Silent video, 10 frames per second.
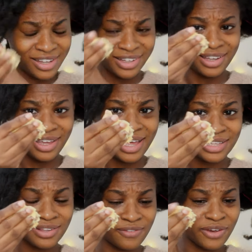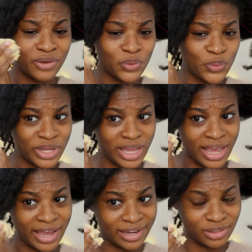it has a very
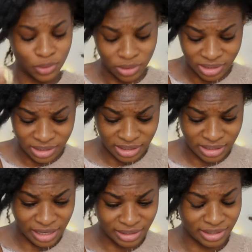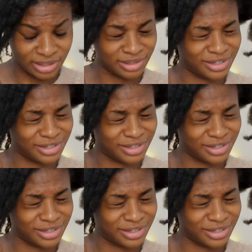weird consistency